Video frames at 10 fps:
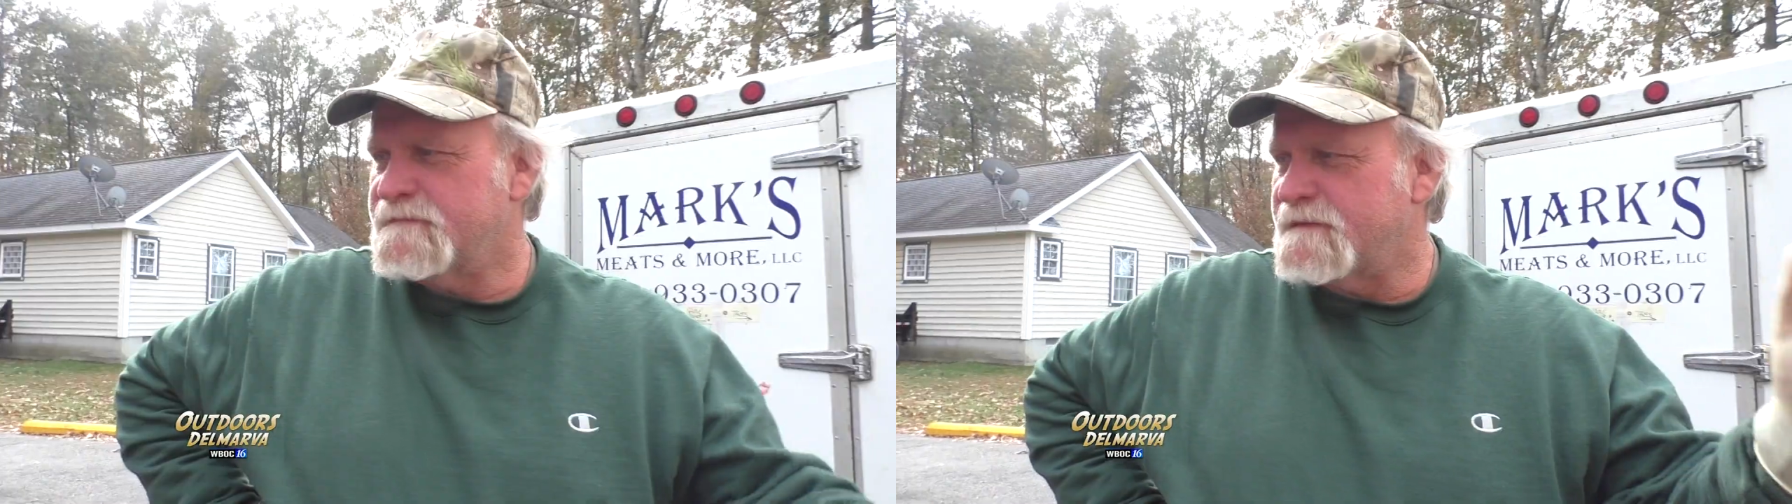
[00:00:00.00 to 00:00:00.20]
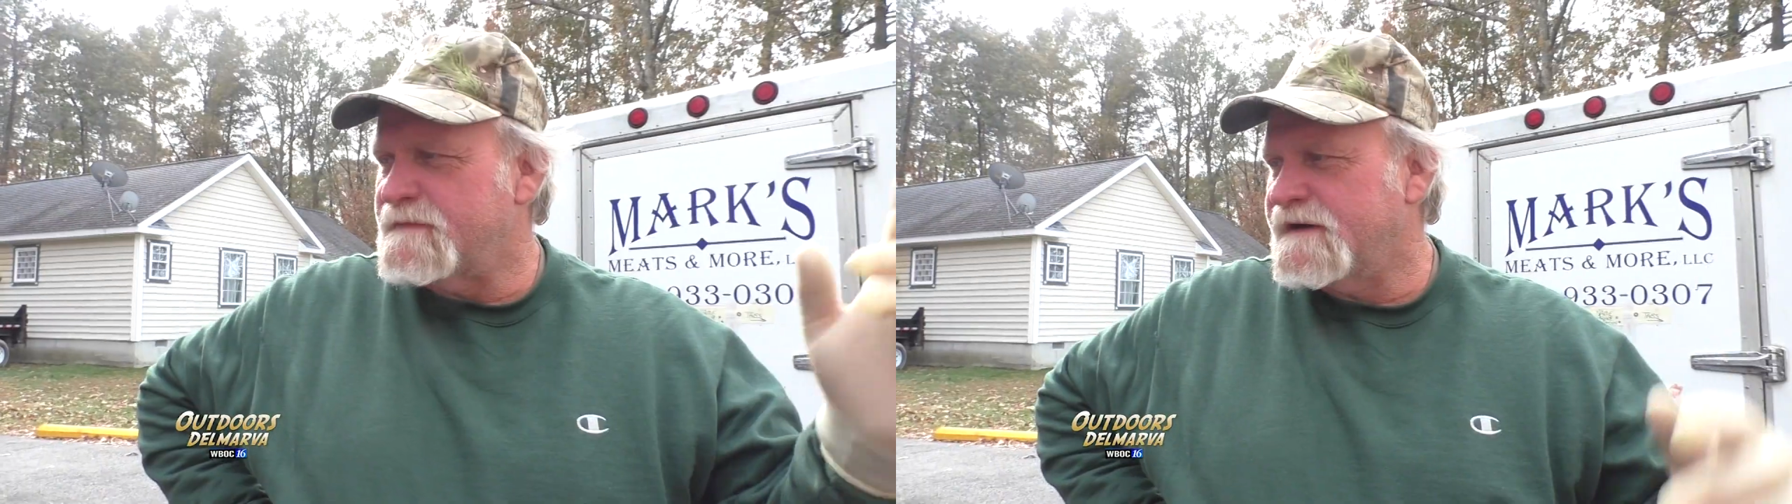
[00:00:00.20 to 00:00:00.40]

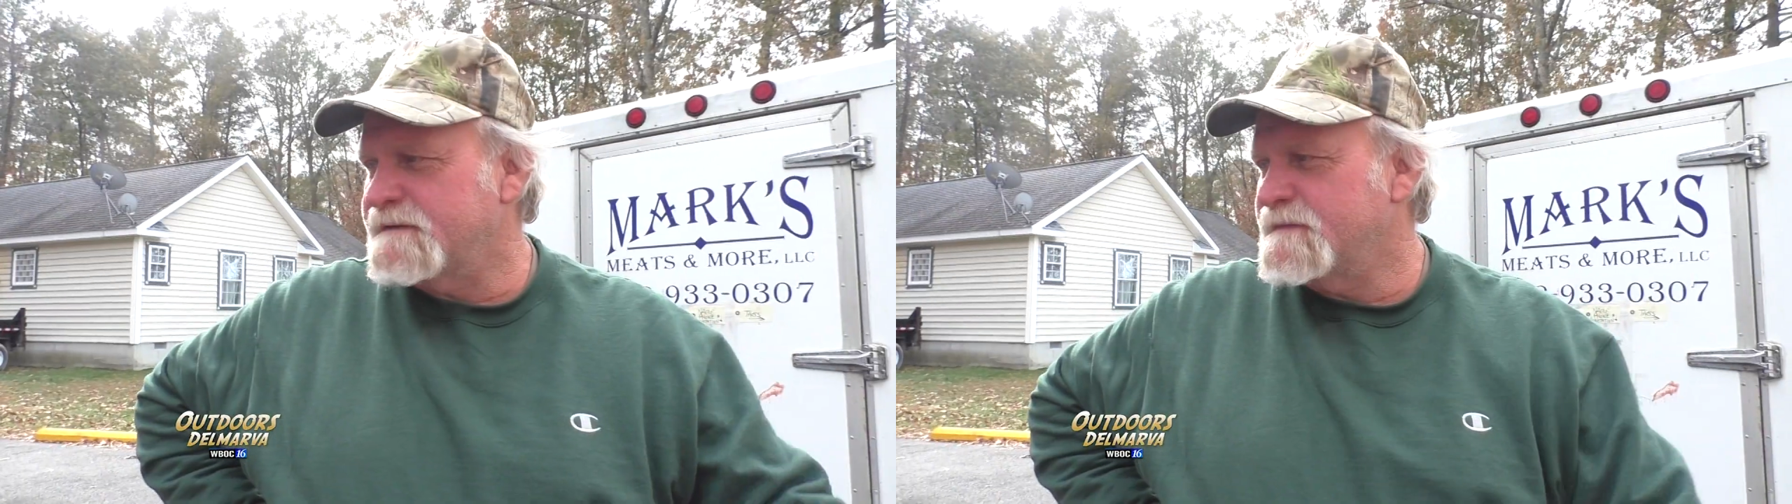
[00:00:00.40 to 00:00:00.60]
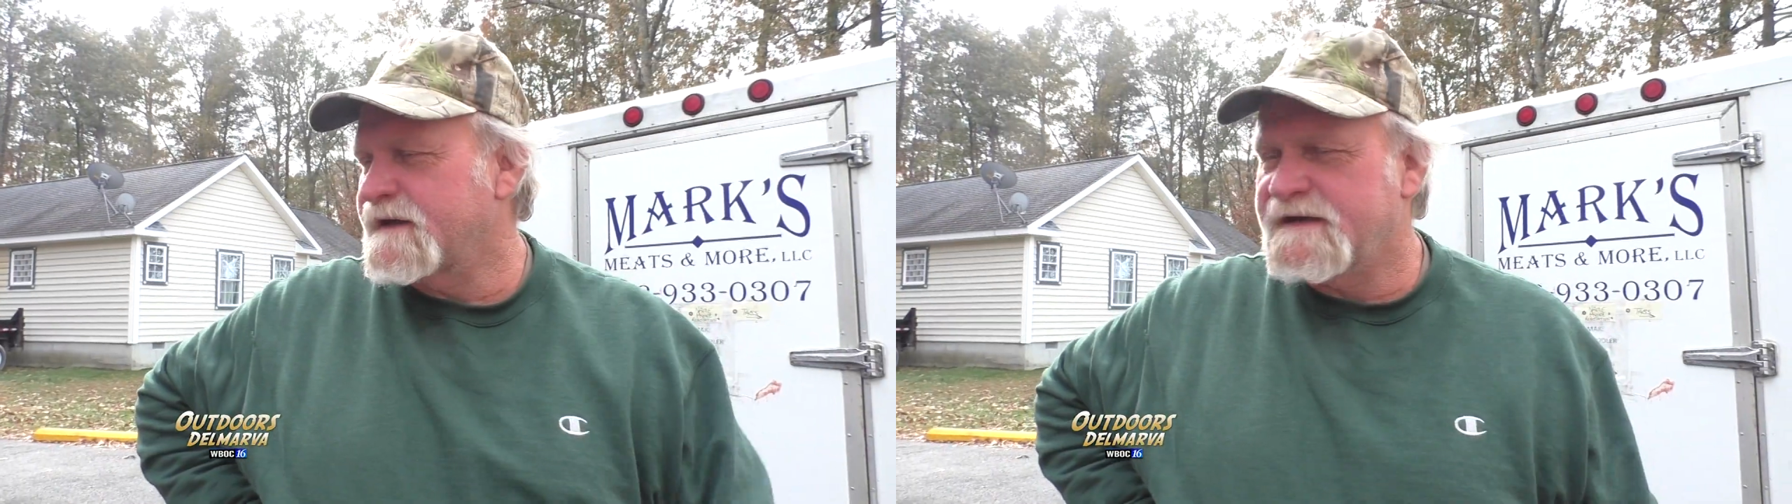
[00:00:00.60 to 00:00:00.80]
My
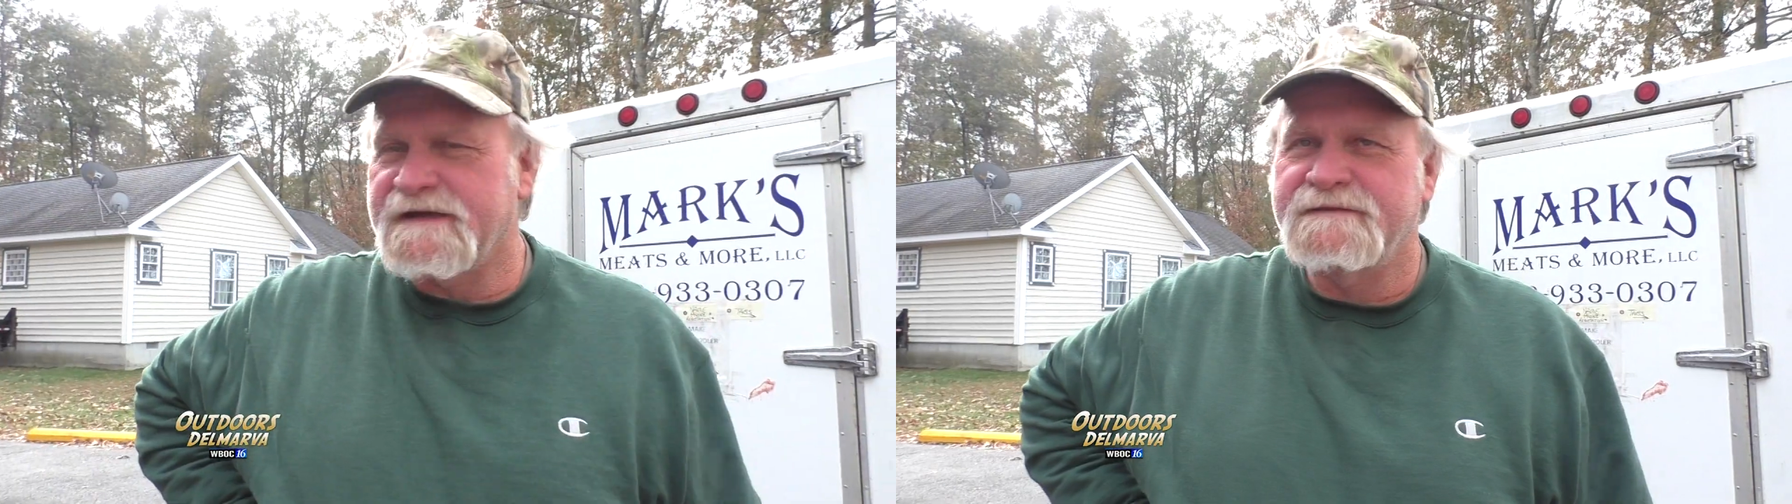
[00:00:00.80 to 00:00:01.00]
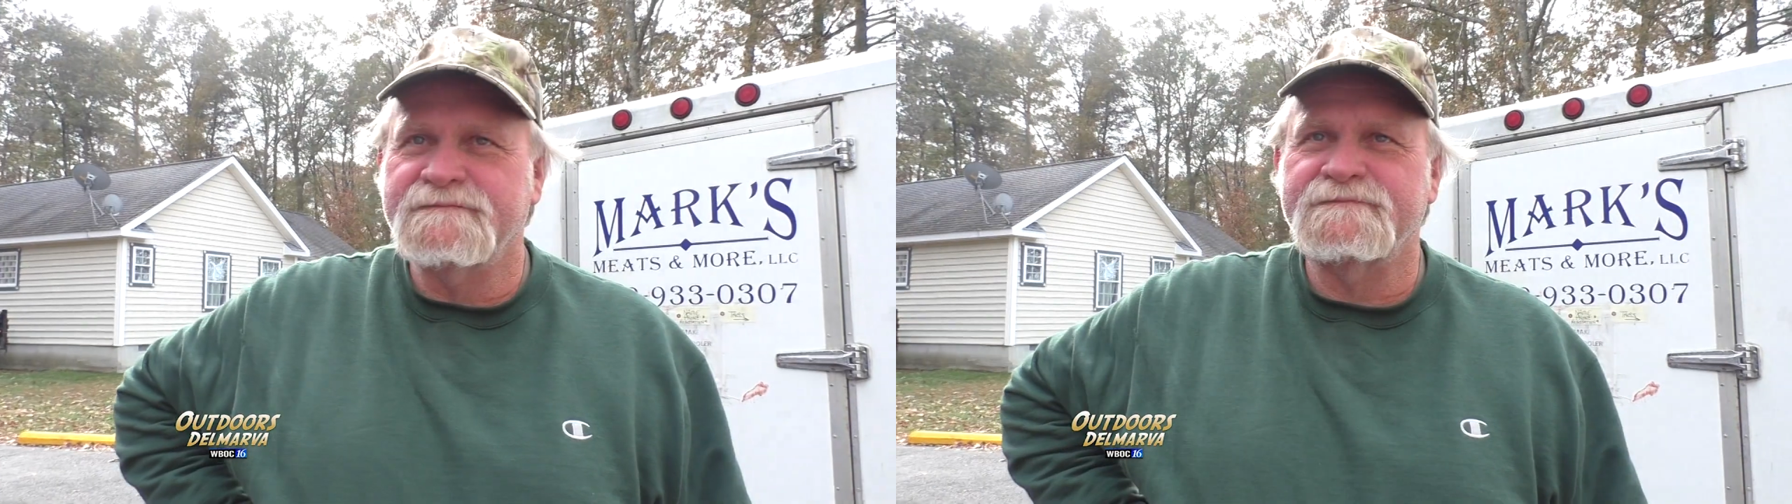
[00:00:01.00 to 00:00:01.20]
buddy Mike,
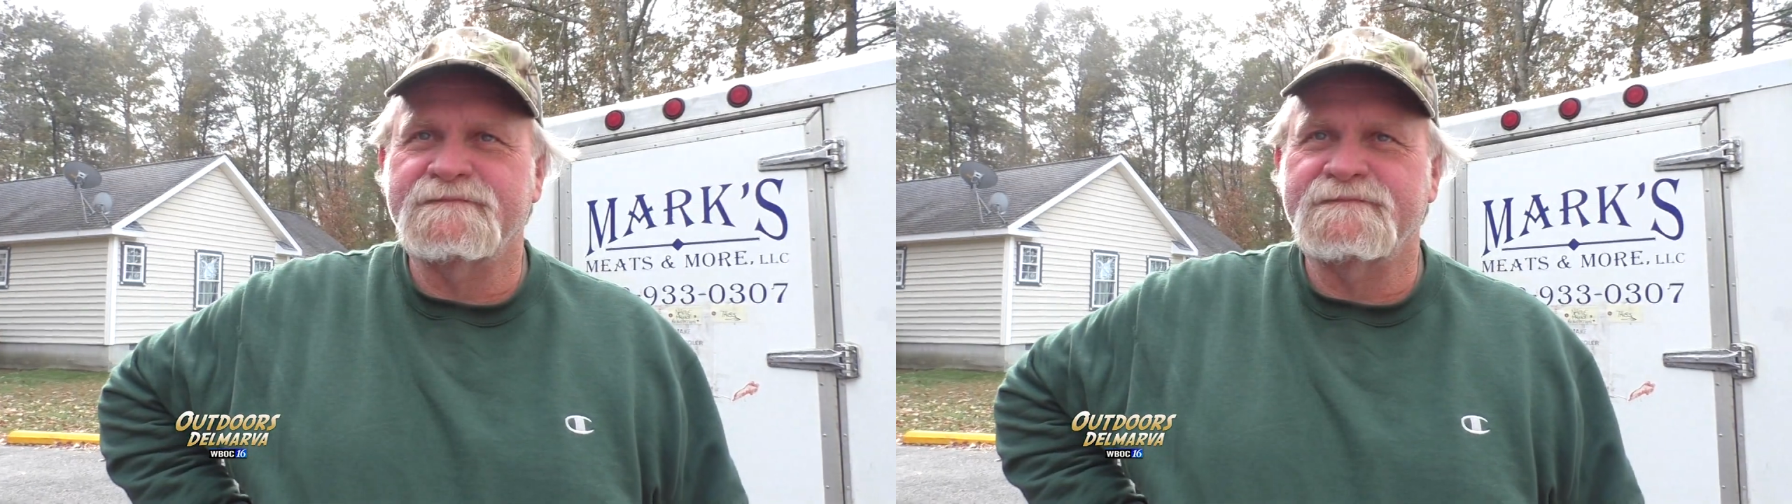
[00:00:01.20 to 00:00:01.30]
he,